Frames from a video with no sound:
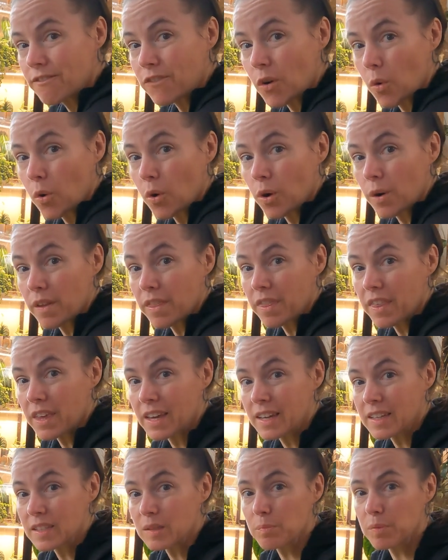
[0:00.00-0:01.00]
for
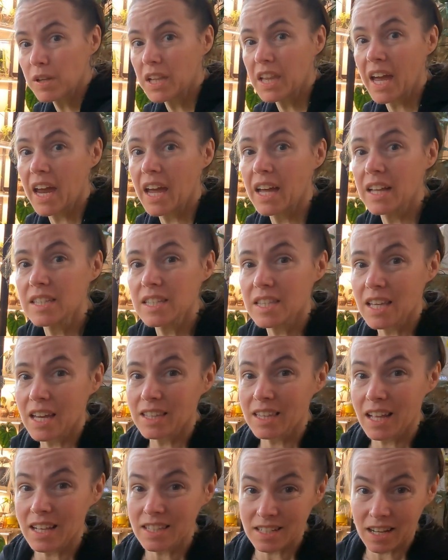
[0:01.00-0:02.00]
these plants.
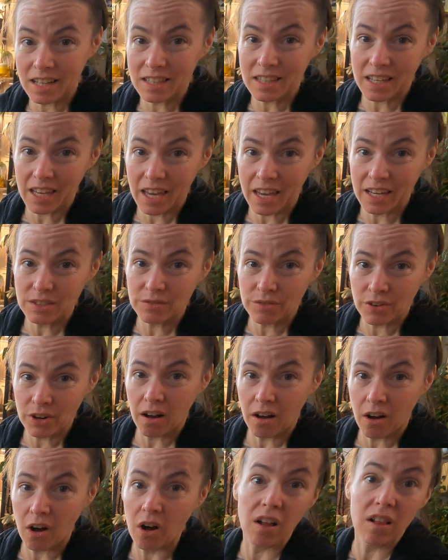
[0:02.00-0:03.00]
Like, that's not the case for
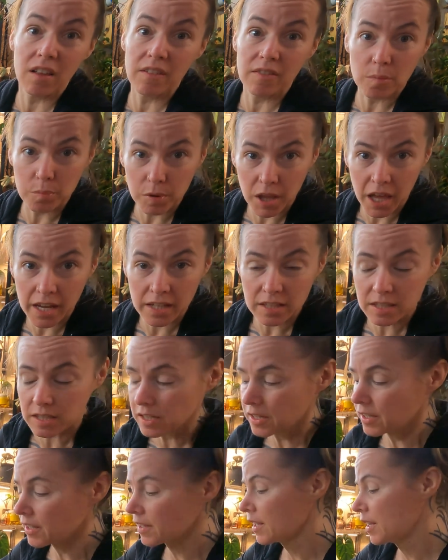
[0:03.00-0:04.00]
all of the plants.
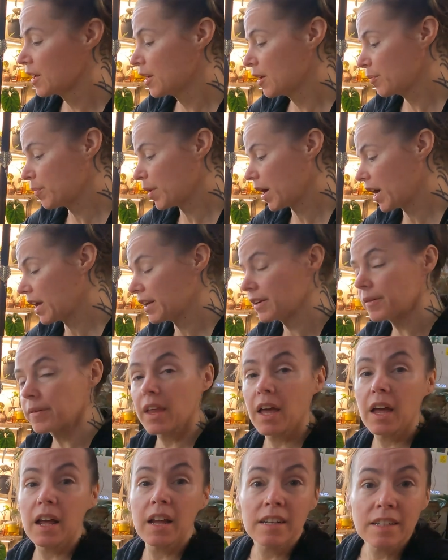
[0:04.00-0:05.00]
But
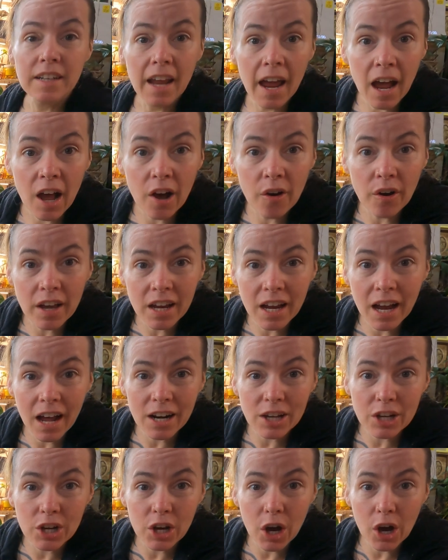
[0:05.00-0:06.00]
now I
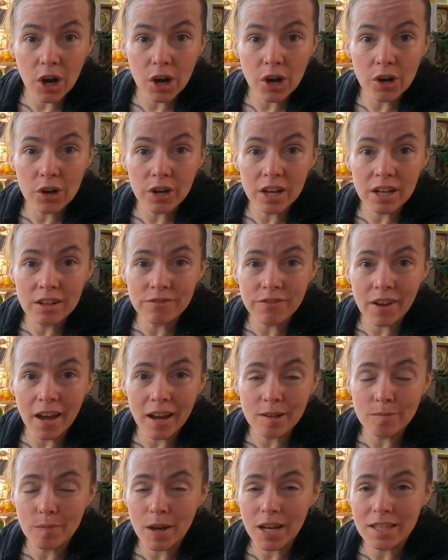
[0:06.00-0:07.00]
gotta go and
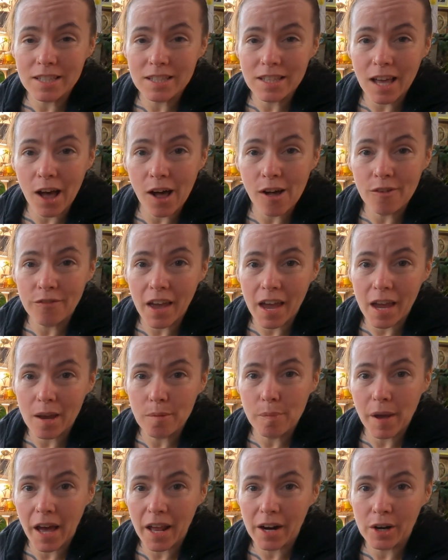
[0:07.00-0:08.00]
find myself a
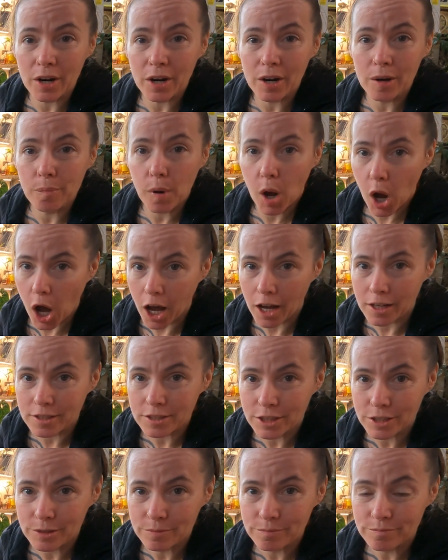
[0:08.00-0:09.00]
better
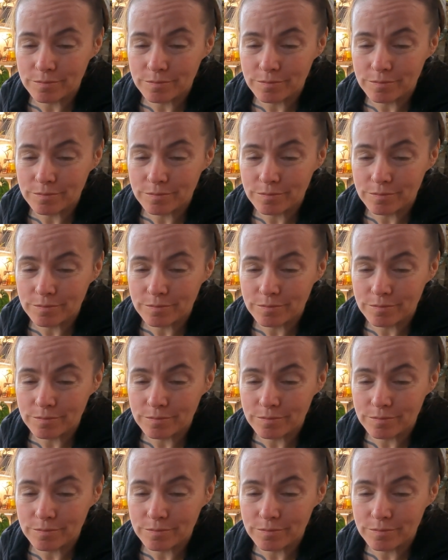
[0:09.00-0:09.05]
pot